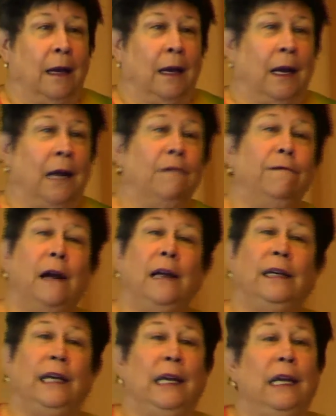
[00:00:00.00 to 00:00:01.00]
And
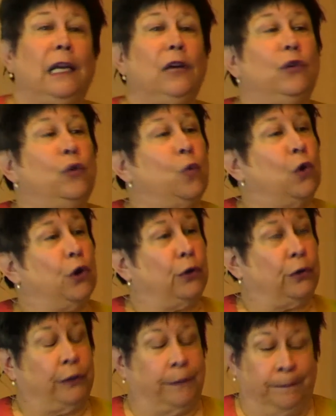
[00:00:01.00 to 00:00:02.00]
finally, heal the
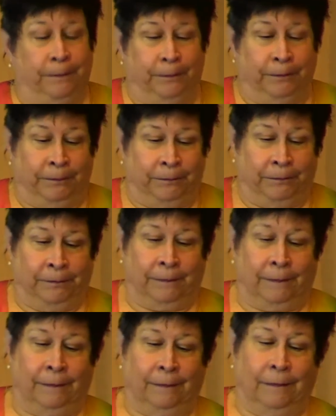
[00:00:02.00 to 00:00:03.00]
world.
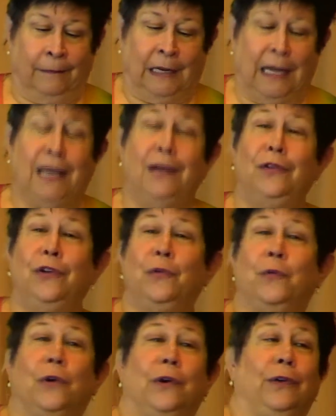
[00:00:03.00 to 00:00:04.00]
Heal the
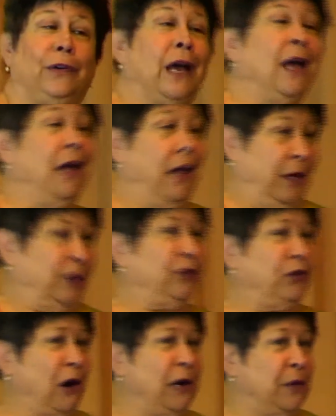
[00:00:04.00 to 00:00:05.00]
world,
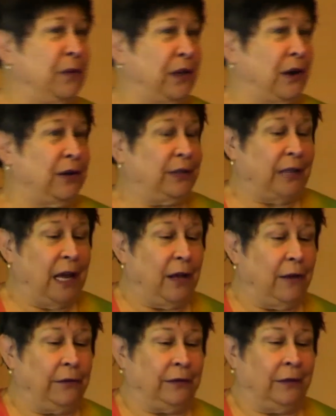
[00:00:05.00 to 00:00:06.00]
starting with
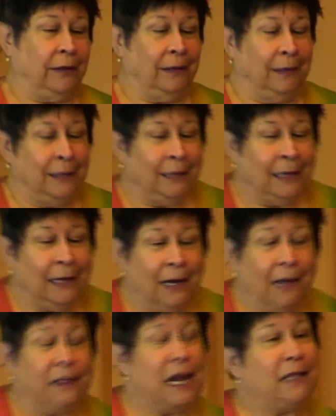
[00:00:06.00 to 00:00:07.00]
ourselves.
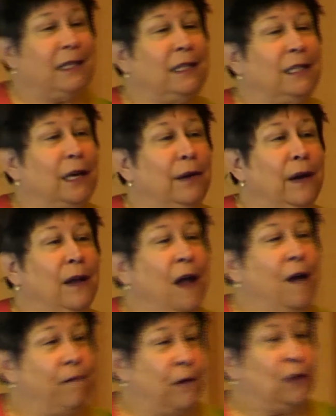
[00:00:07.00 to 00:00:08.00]
A necessary
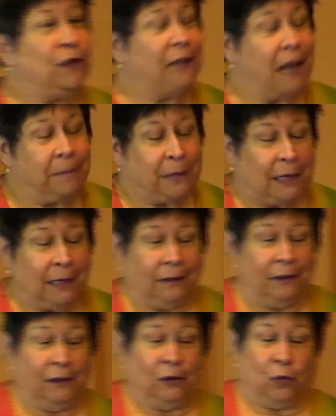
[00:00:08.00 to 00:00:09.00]
first step to
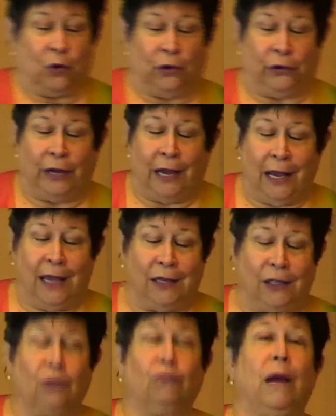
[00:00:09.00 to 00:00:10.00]
healing the world is
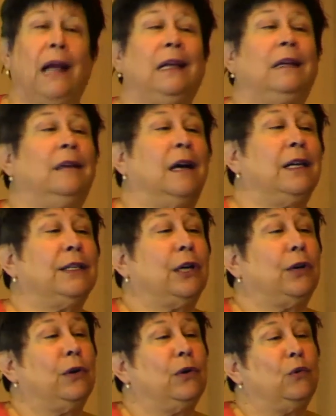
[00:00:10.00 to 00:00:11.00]
to recognize
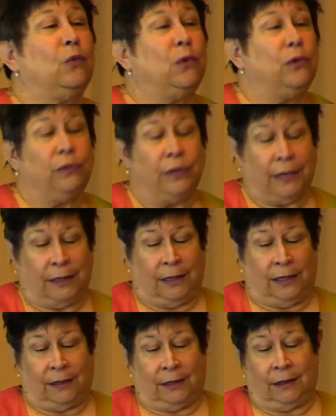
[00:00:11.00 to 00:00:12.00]
our own
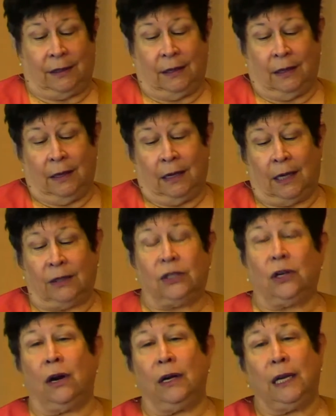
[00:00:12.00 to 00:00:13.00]
woundedness and
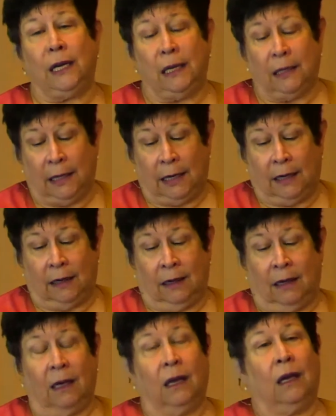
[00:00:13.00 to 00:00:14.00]
start healing
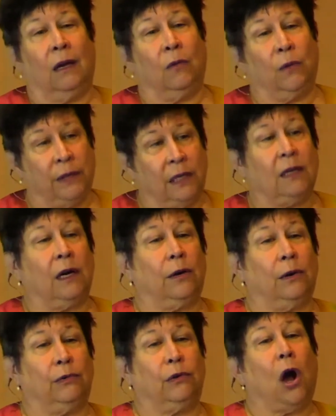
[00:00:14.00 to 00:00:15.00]
within our
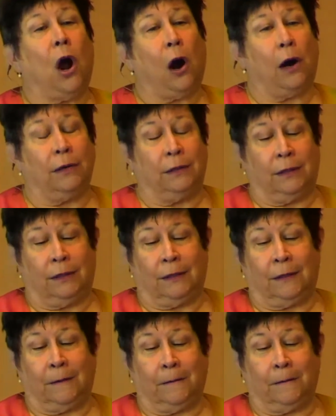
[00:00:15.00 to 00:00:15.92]
own hearts.